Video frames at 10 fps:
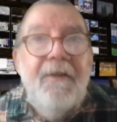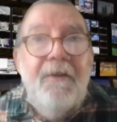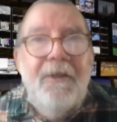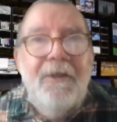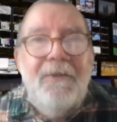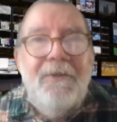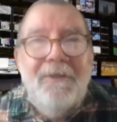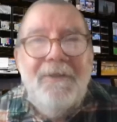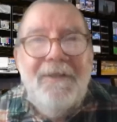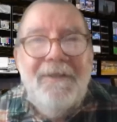
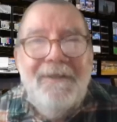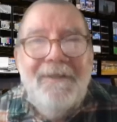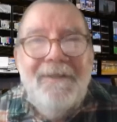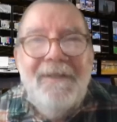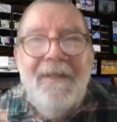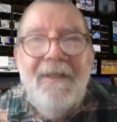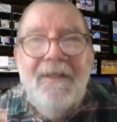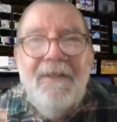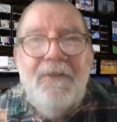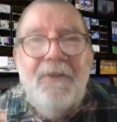this.
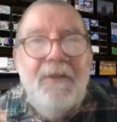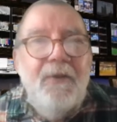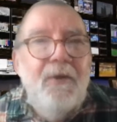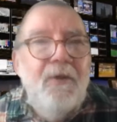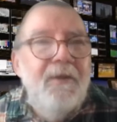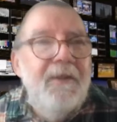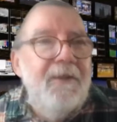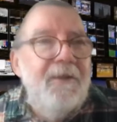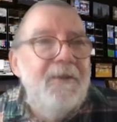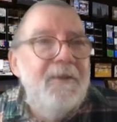See you all
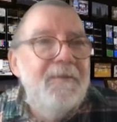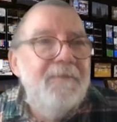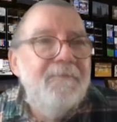later.